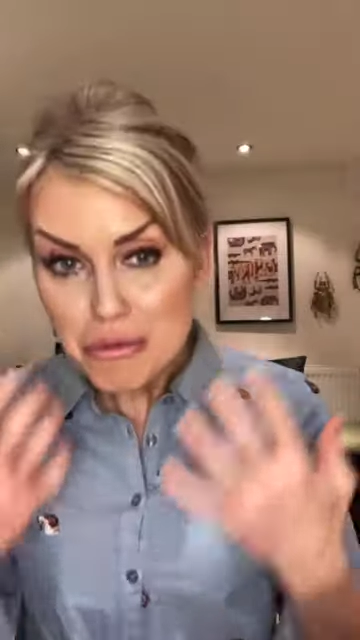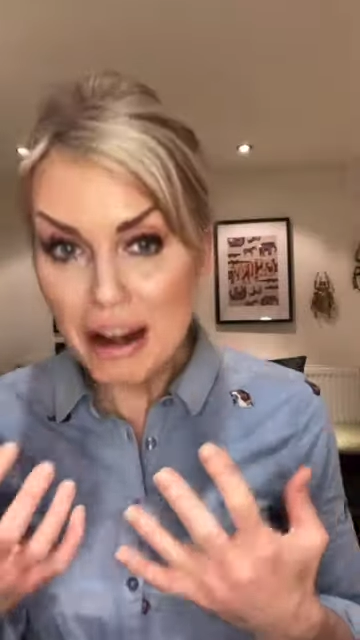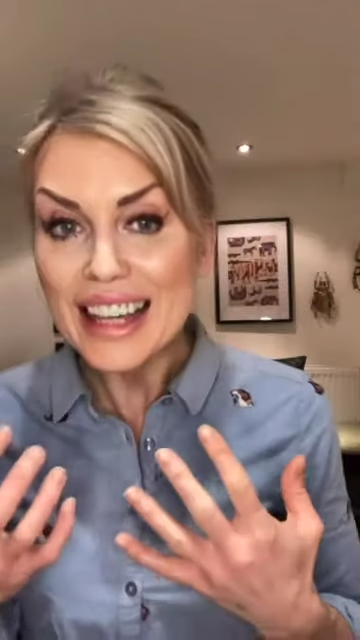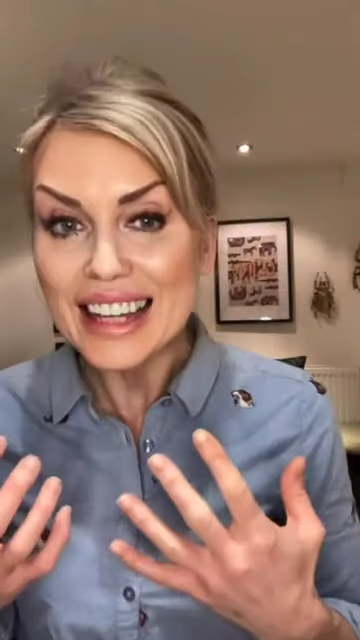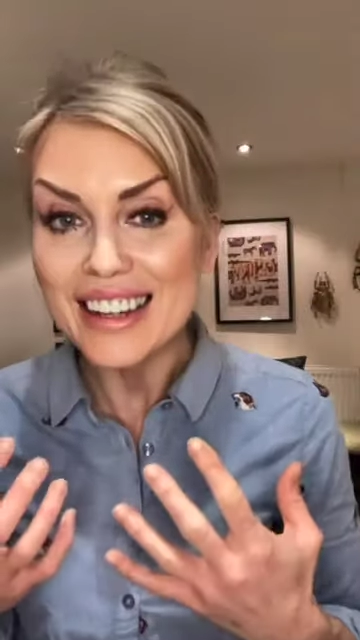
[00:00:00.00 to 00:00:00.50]

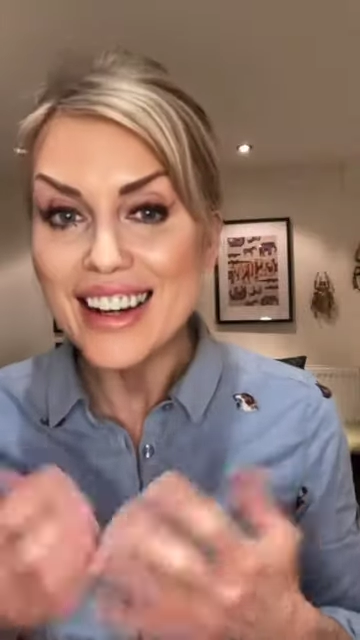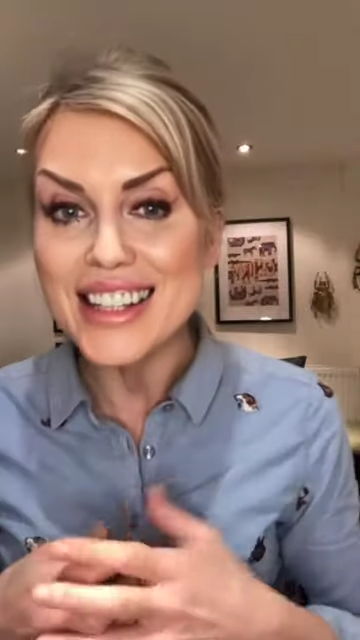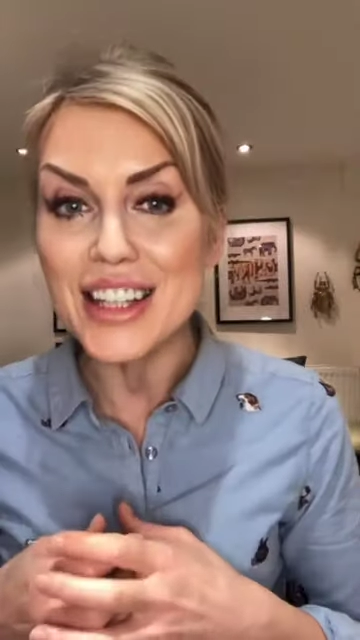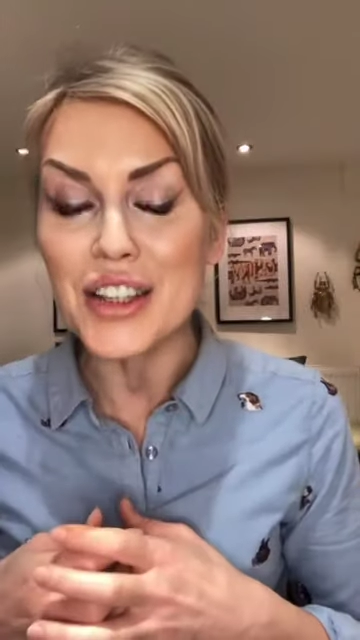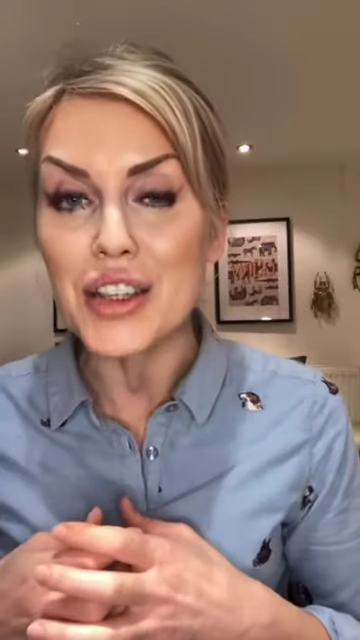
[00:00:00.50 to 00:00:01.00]

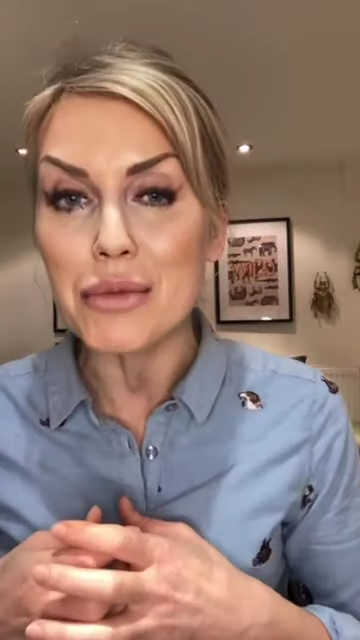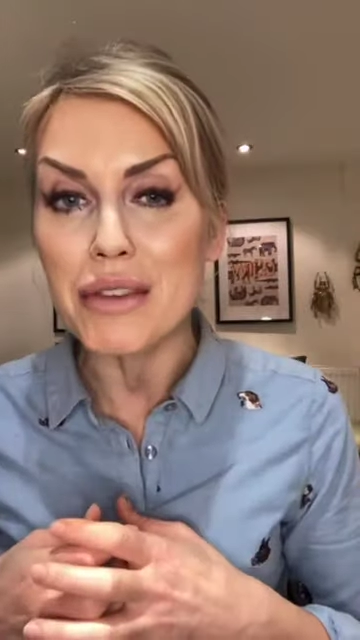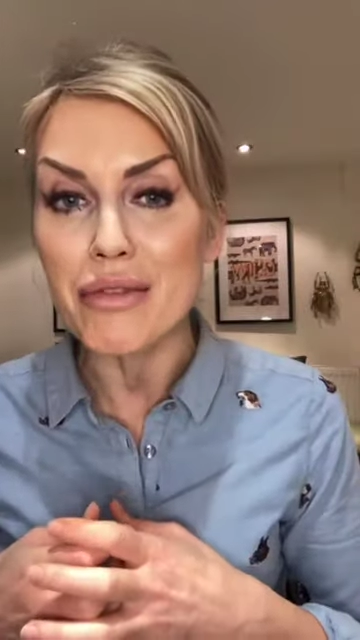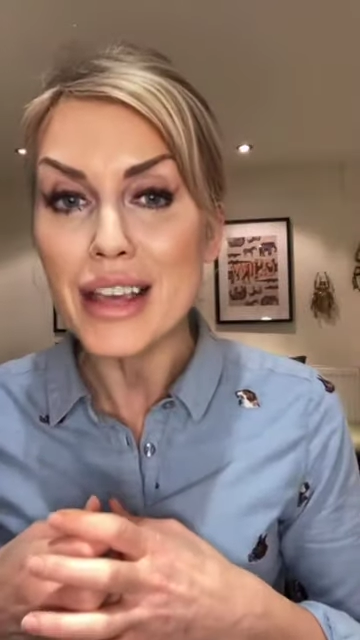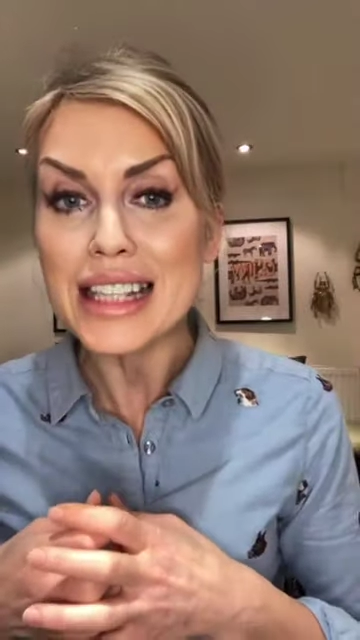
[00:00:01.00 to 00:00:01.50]
recognizing human
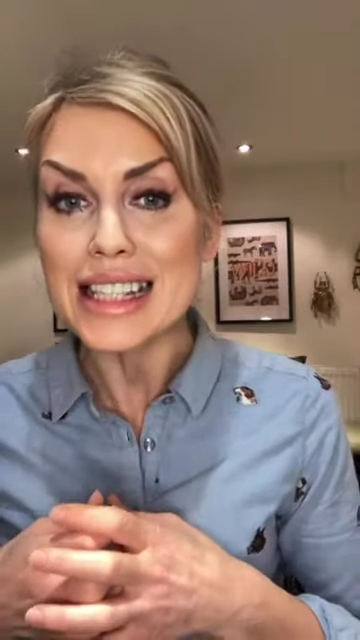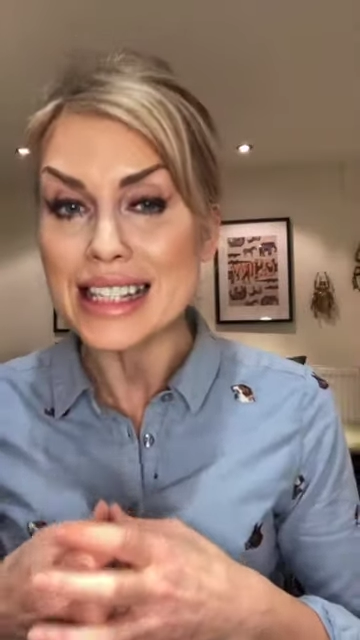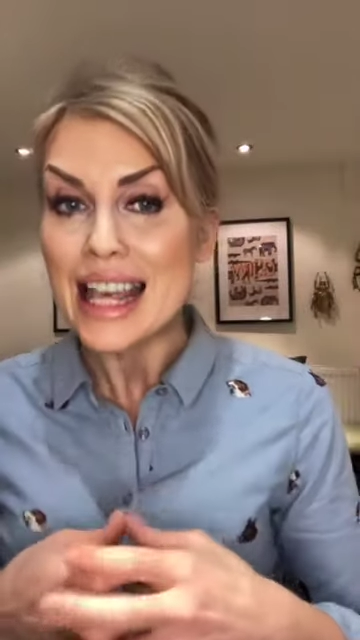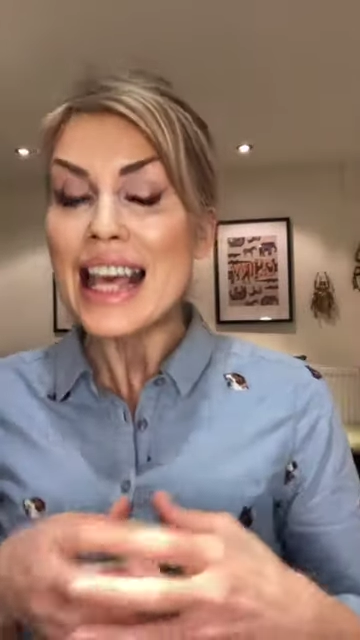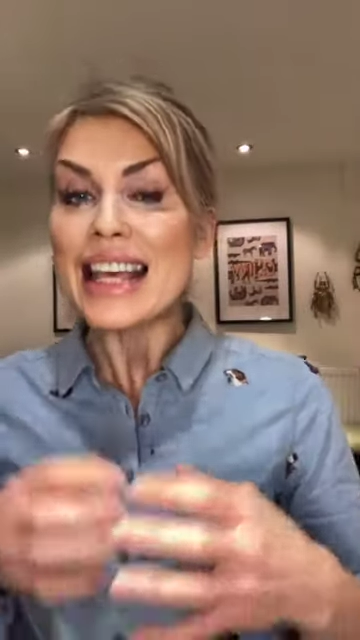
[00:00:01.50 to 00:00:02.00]
faces
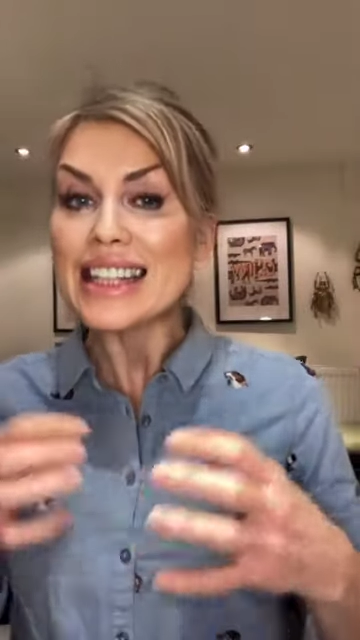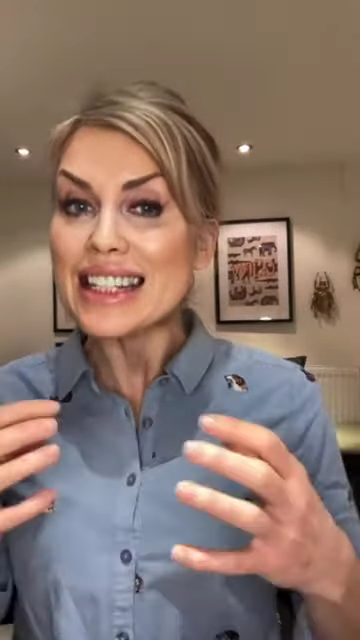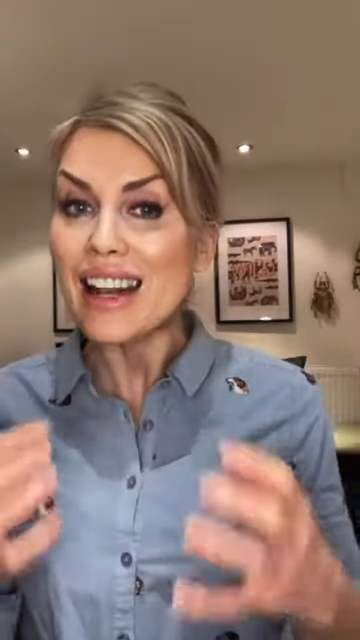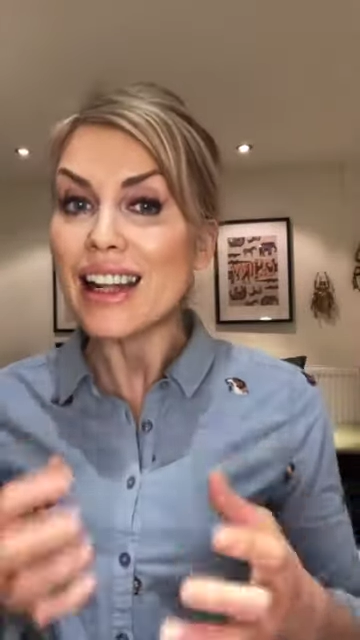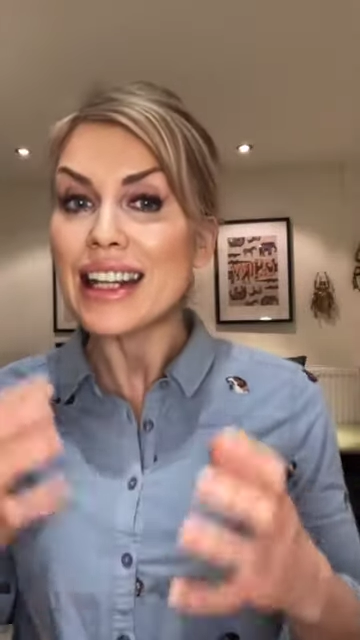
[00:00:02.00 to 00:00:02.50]
is
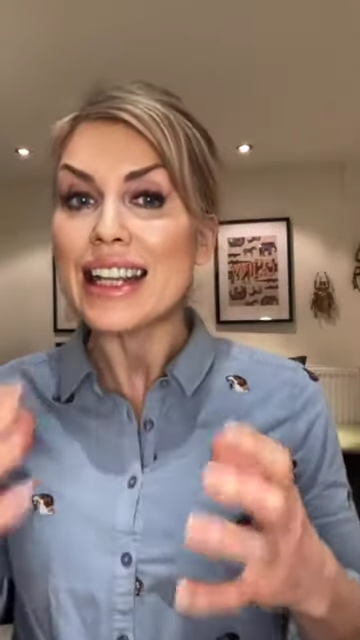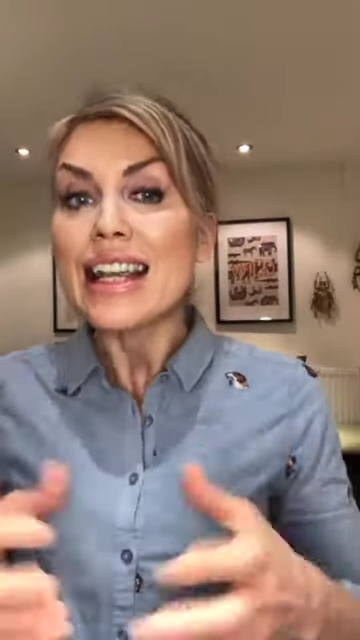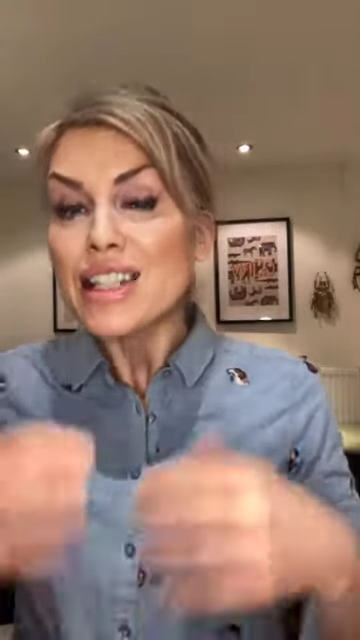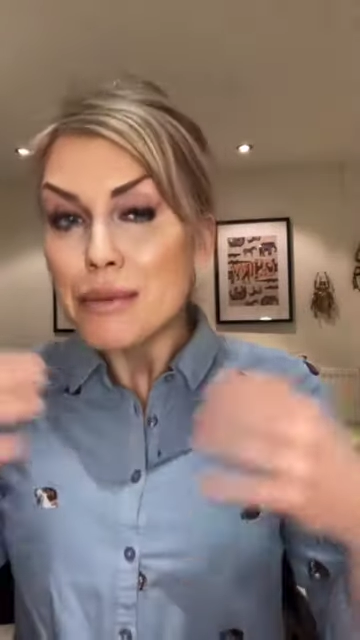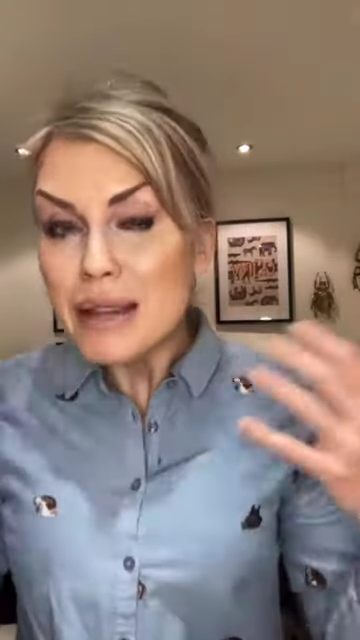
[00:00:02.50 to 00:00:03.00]
likely
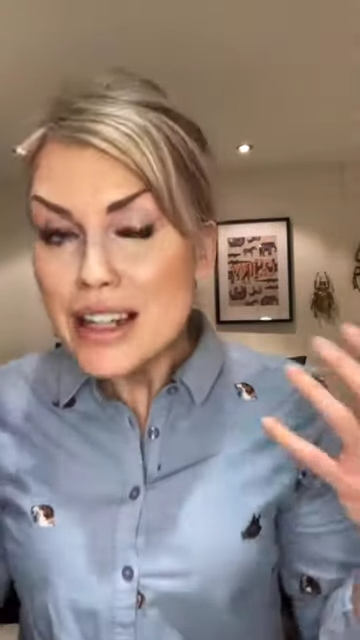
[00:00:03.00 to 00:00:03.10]
to be an